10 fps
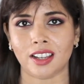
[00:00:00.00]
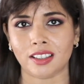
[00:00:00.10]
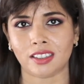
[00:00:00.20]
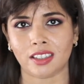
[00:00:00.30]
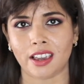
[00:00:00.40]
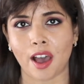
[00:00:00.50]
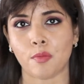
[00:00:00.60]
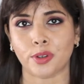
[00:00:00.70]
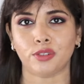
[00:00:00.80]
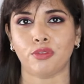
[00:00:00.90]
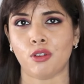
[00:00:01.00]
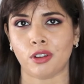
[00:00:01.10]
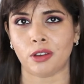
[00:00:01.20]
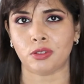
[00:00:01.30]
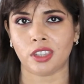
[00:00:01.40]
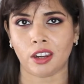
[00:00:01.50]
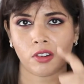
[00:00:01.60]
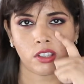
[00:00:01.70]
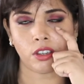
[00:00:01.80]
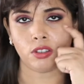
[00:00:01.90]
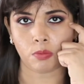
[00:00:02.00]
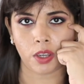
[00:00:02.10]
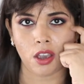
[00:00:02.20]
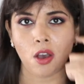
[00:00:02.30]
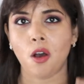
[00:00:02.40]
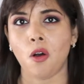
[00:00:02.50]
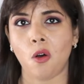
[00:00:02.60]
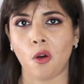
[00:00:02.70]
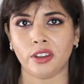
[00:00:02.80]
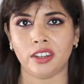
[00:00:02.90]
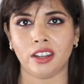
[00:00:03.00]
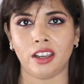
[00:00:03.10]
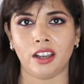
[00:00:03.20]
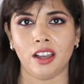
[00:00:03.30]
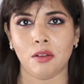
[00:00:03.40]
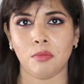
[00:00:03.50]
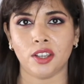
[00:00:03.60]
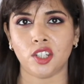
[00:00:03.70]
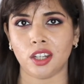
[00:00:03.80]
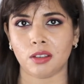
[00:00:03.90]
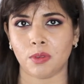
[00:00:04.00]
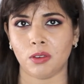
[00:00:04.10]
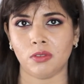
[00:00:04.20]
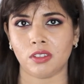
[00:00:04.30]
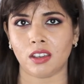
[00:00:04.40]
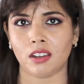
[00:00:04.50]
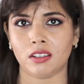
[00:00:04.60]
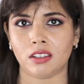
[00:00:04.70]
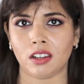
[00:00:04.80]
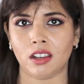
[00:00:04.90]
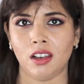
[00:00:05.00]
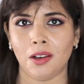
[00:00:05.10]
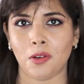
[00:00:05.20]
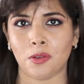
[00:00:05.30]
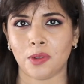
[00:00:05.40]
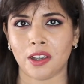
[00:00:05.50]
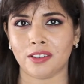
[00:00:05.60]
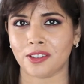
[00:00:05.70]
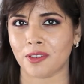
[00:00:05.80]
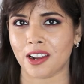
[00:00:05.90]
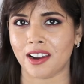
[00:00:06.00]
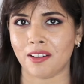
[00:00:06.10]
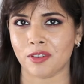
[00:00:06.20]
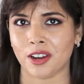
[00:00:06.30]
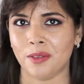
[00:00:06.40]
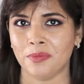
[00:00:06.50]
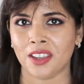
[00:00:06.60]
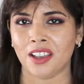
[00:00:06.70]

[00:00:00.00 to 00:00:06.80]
Let's see how much fallout there is going to be on uh, my cheekbones and uh, on my under eye area.